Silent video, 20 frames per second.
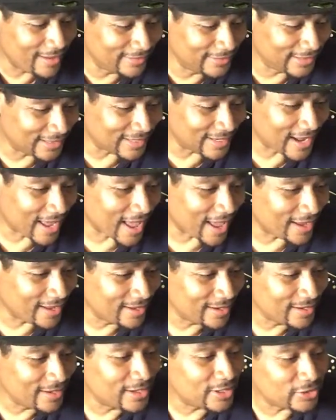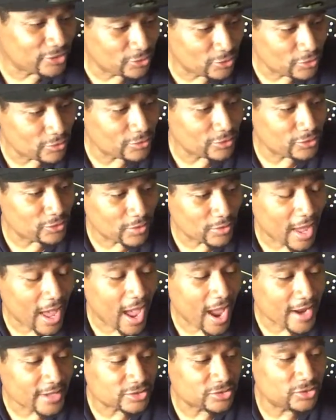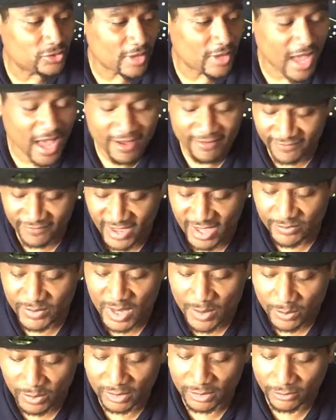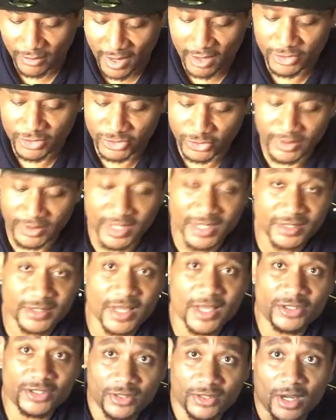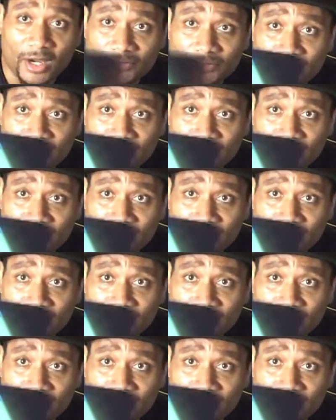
look at that. You you ask, do you have fake people around you? And it says a